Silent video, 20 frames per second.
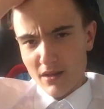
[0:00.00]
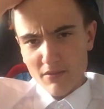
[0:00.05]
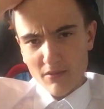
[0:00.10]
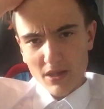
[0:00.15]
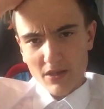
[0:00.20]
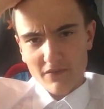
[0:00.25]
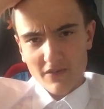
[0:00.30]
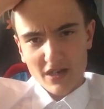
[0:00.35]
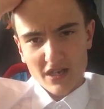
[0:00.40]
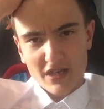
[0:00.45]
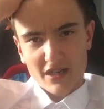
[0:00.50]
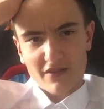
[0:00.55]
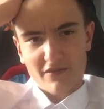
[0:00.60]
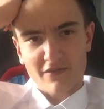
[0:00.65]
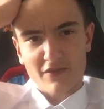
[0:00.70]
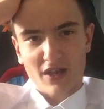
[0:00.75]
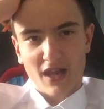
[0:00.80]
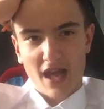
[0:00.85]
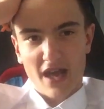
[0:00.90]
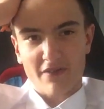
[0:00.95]
they have an
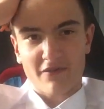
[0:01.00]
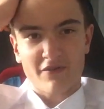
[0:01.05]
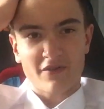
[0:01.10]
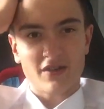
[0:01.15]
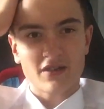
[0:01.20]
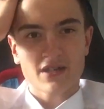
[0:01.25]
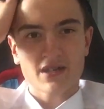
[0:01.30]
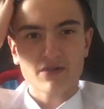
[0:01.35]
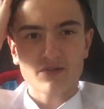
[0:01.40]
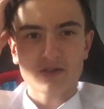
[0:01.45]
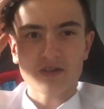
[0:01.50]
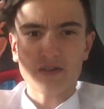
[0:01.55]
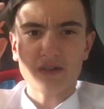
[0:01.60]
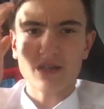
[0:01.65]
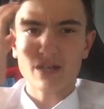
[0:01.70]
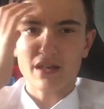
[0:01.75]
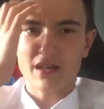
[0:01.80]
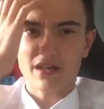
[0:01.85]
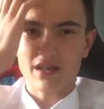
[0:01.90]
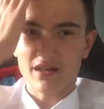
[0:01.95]
idiot for laughing. So
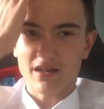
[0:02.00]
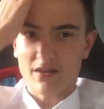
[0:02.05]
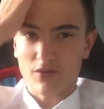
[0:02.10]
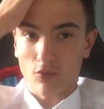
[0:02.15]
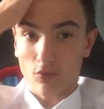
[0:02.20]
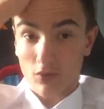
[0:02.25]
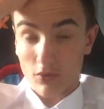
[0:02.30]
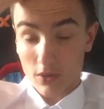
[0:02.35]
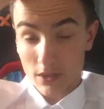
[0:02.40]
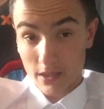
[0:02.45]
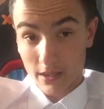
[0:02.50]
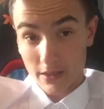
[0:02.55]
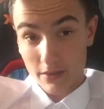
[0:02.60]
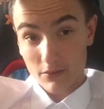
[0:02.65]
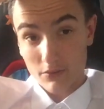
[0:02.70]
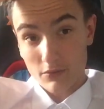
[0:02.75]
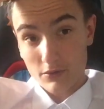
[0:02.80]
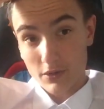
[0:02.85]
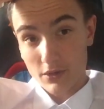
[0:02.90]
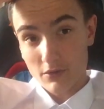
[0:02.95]
she uh, walked out of
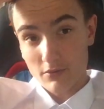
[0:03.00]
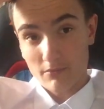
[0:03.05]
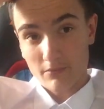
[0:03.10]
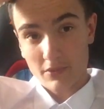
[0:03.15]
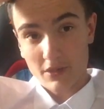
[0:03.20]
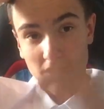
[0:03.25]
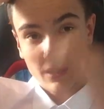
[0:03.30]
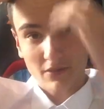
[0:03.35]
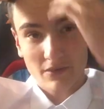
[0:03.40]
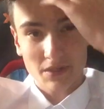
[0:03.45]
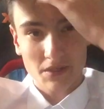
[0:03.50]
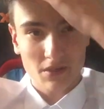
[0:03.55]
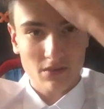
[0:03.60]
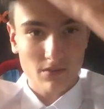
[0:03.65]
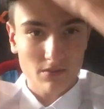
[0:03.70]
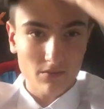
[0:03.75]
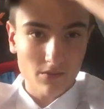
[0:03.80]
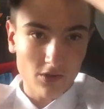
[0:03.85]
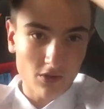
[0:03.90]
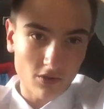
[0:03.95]
the room, you know,
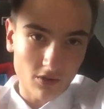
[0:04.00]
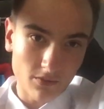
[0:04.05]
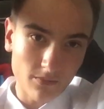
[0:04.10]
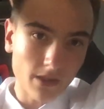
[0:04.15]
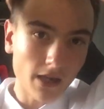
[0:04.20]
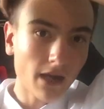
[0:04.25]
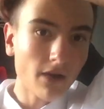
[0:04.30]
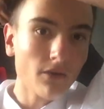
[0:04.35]
stormed